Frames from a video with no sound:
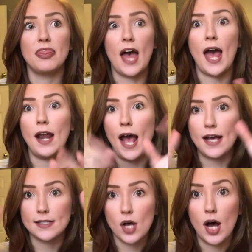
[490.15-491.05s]
that
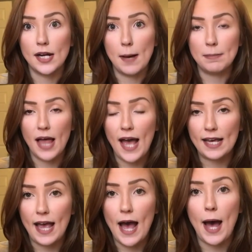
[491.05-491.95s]
has on a
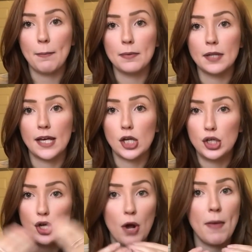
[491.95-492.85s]
black cap, like
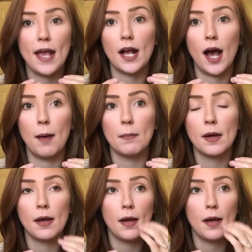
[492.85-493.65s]
no makeup,